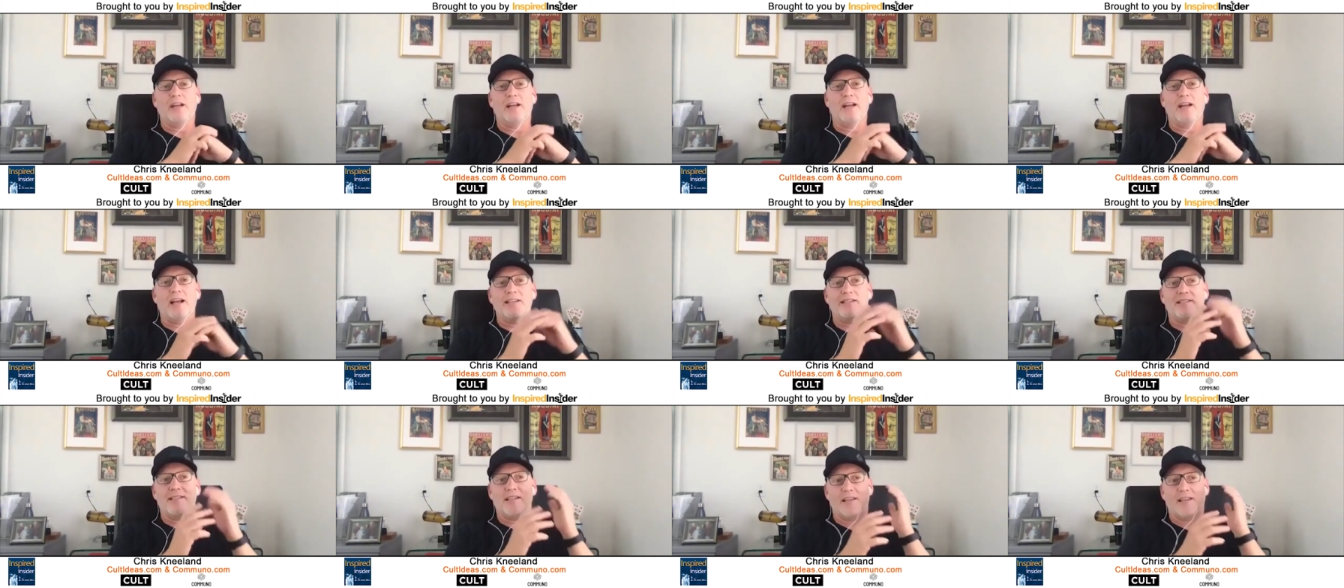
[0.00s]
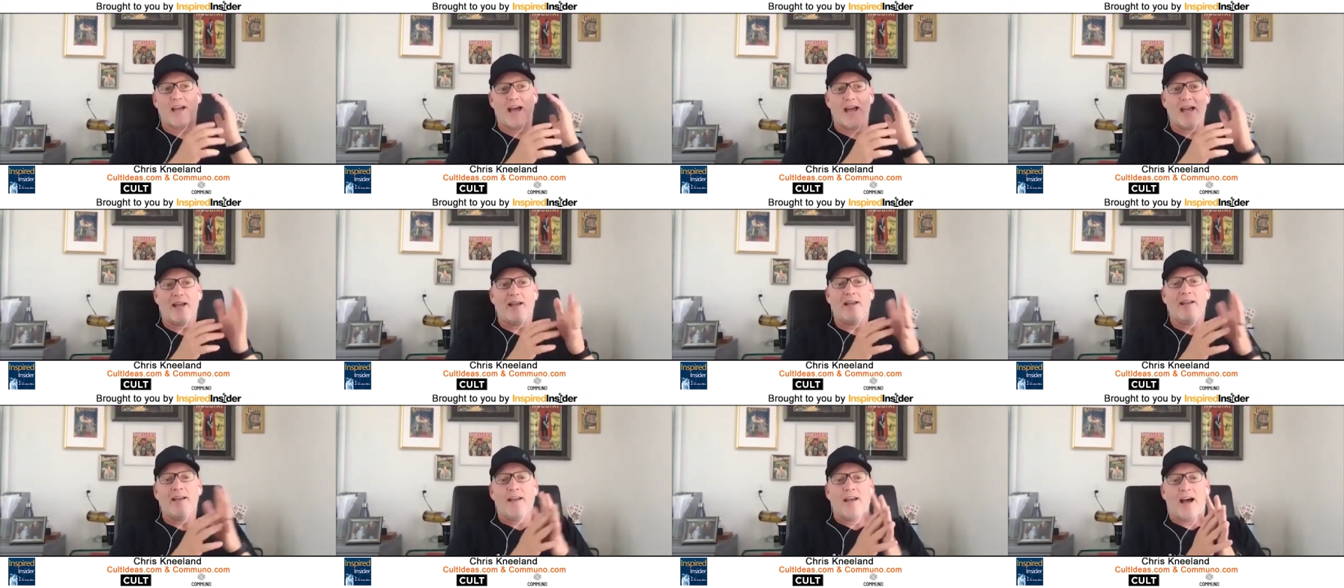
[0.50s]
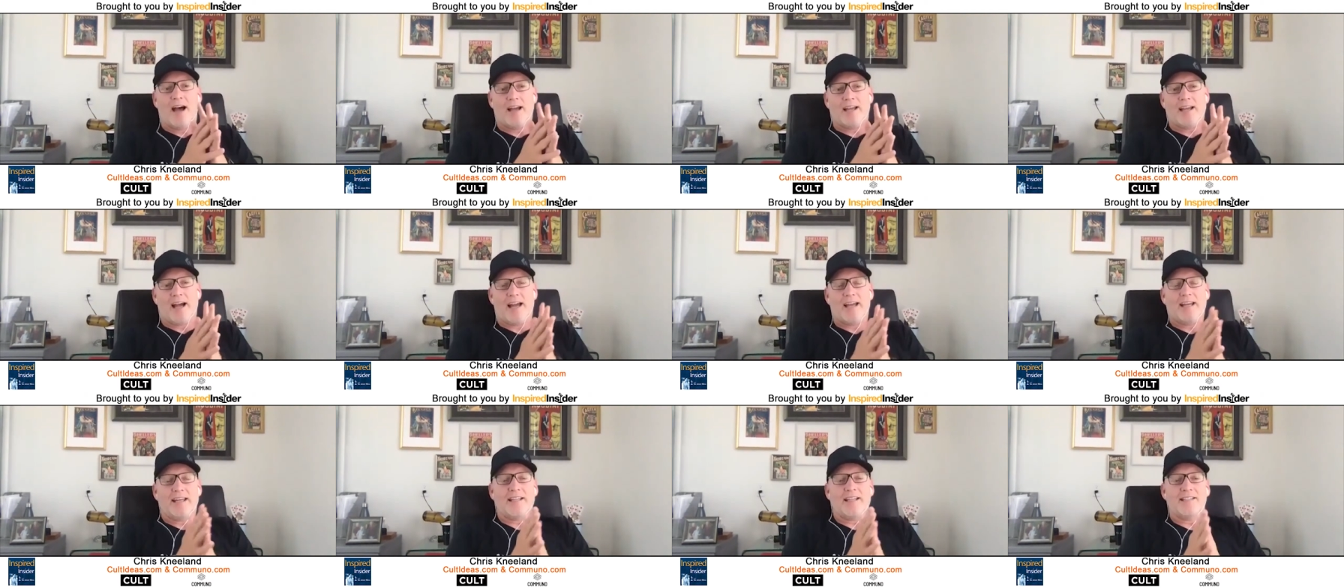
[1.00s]
And I said,
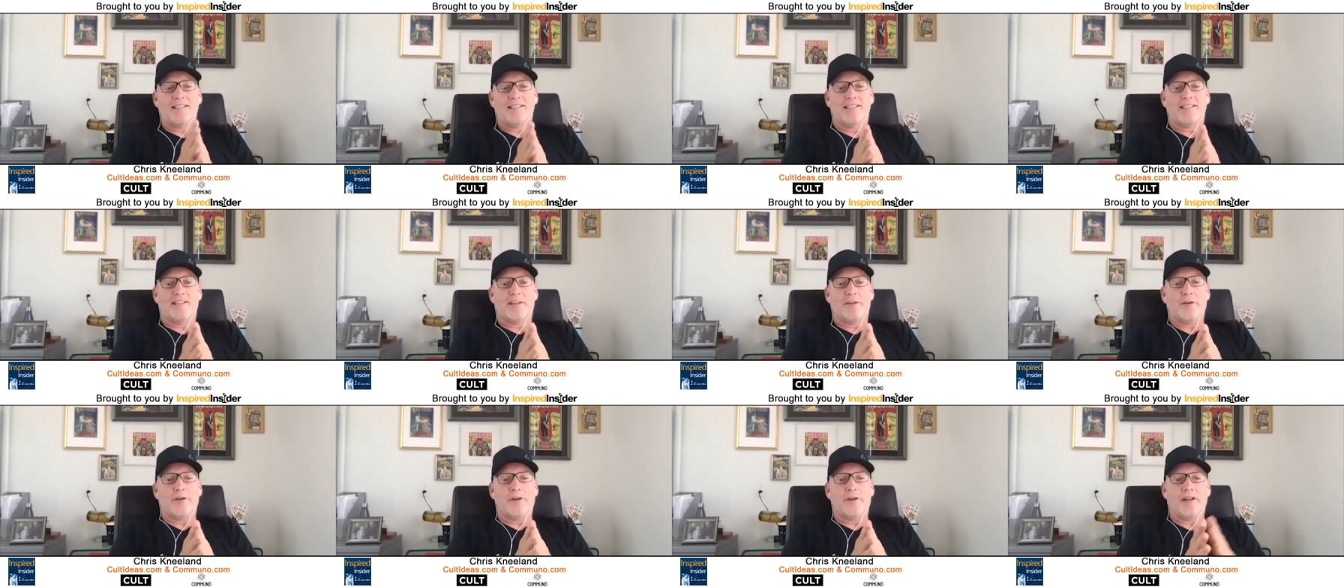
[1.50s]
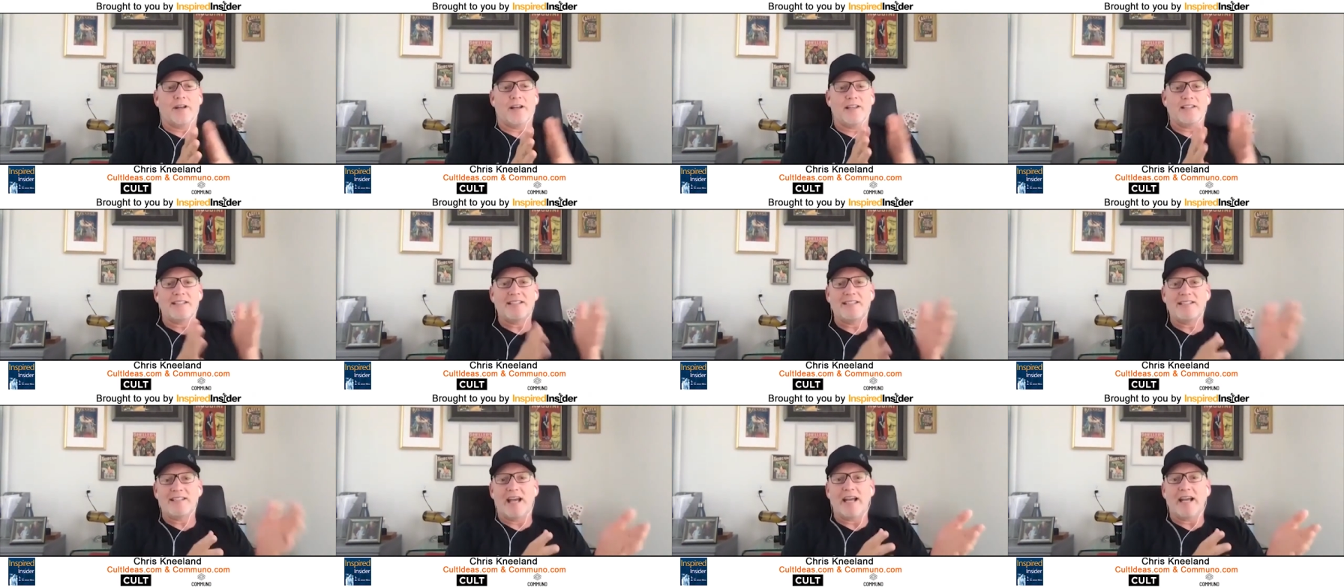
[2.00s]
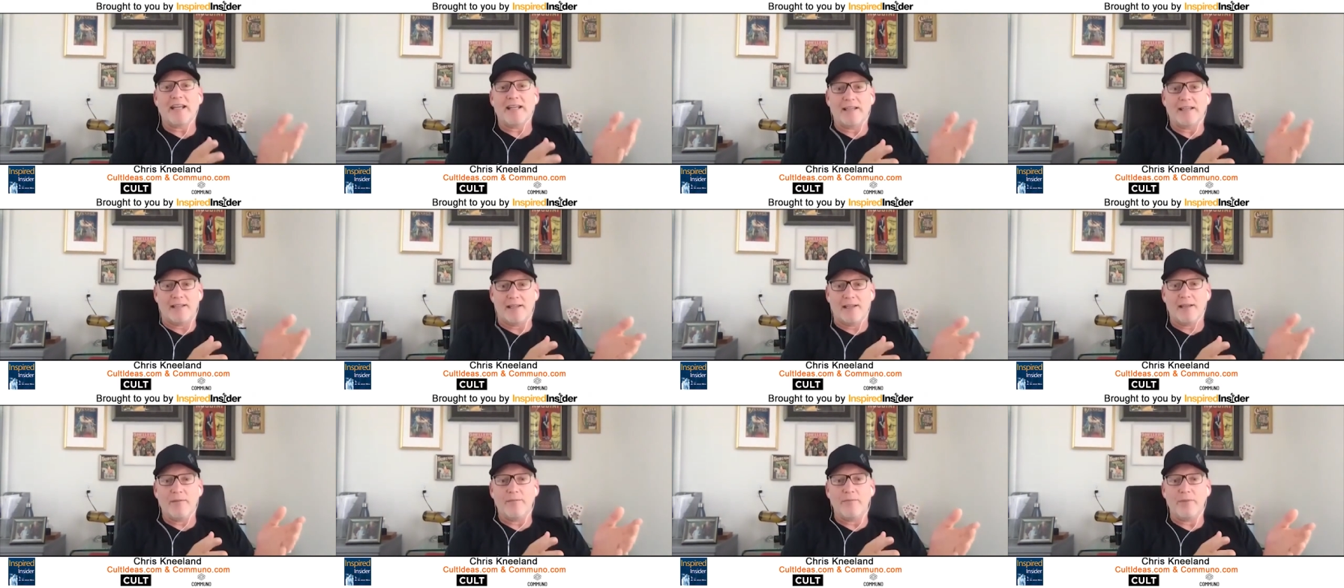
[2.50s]
I considered it a second
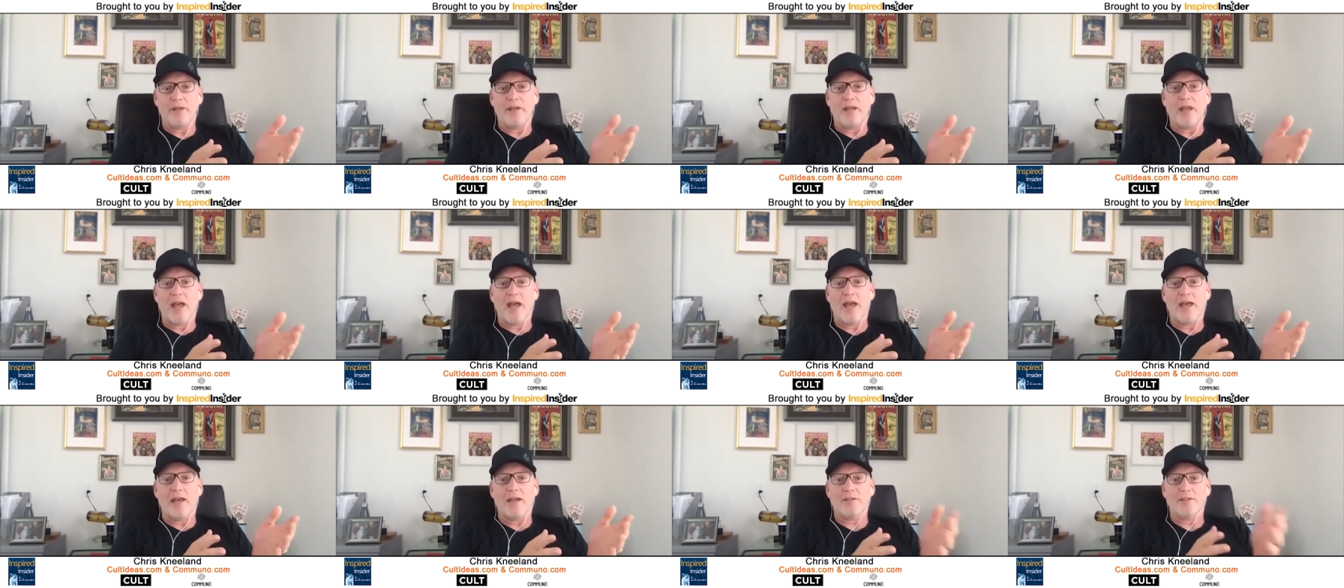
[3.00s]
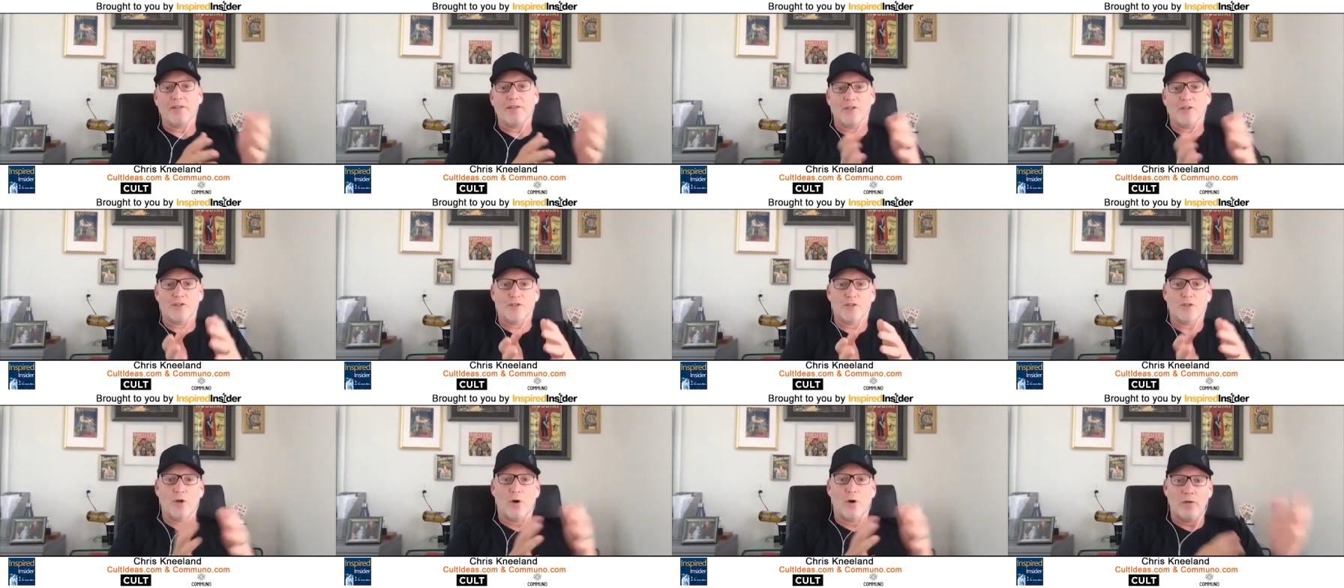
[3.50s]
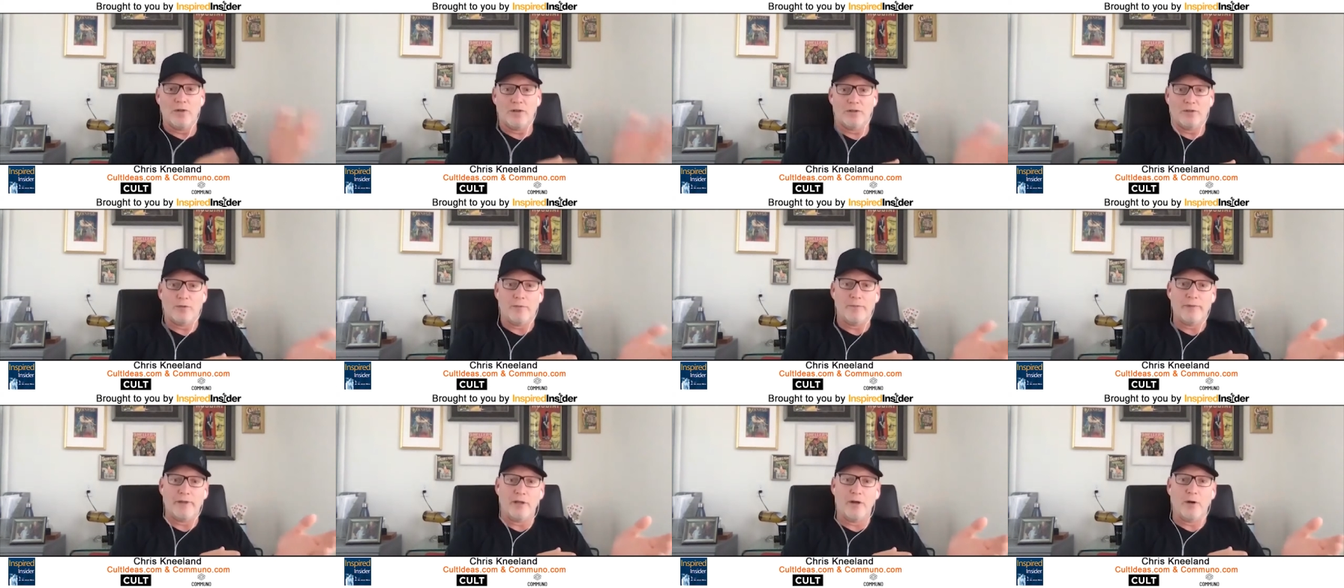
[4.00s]
MBA to just go, let
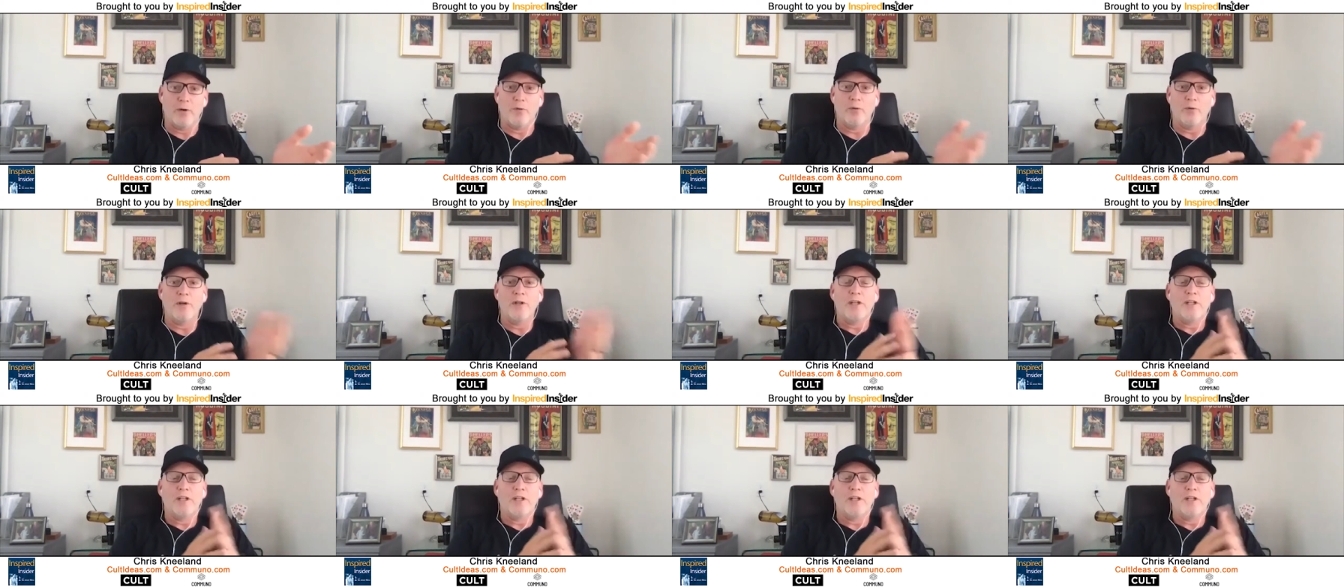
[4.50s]
me go